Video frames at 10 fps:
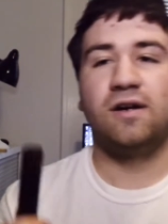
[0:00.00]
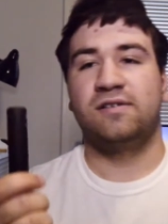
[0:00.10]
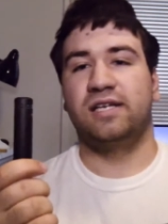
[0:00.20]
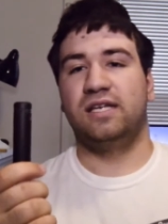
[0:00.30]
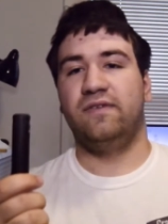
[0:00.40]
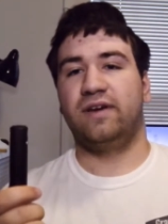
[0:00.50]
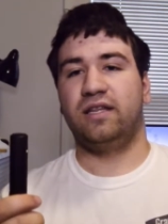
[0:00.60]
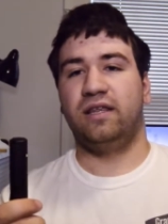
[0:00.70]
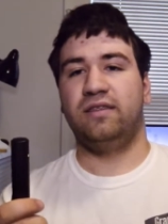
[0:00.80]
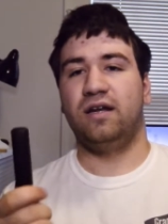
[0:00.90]
are
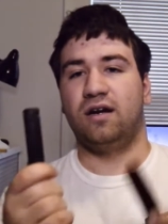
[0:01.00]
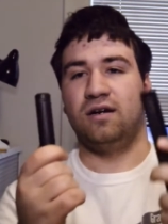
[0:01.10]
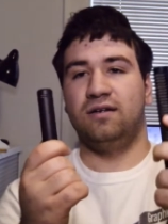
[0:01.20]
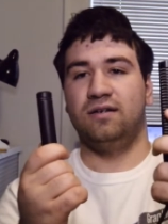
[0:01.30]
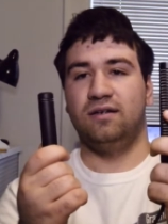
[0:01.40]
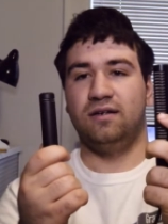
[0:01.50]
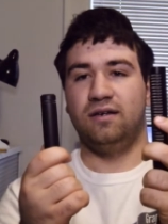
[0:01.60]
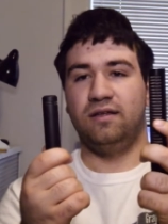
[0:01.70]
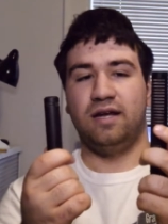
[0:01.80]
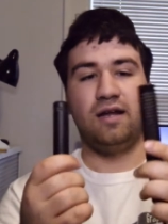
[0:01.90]
significantly thinner
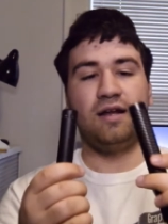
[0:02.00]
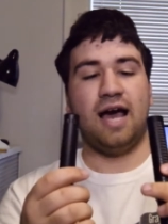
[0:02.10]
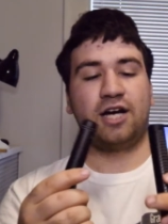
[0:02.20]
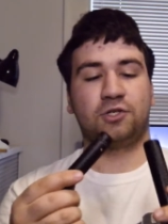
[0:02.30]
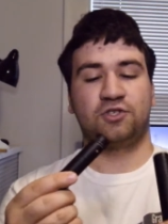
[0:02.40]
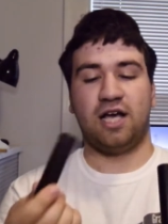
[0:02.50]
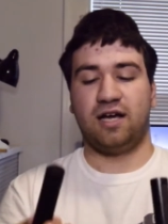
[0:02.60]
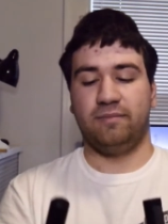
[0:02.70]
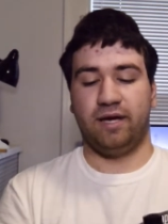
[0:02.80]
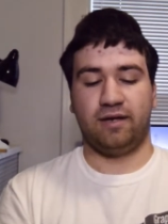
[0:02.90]
than an actual
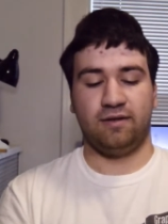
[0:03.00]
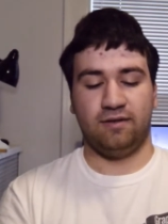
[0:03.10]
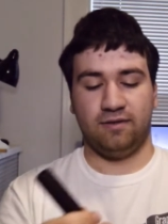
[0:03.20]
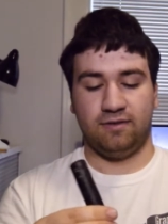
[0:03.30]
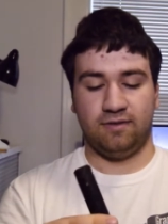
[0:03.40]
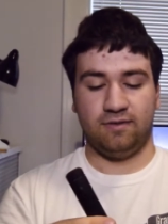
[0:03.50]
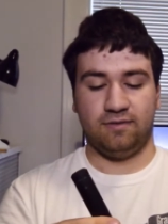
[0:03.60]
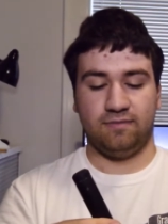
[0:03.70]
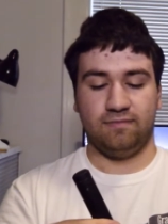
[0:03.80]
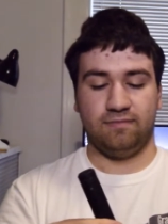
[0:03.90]
shotgun mic.
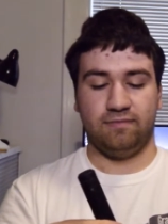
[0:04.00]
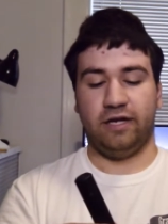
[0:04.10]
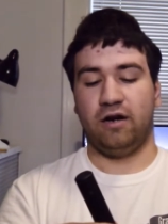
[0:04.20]
They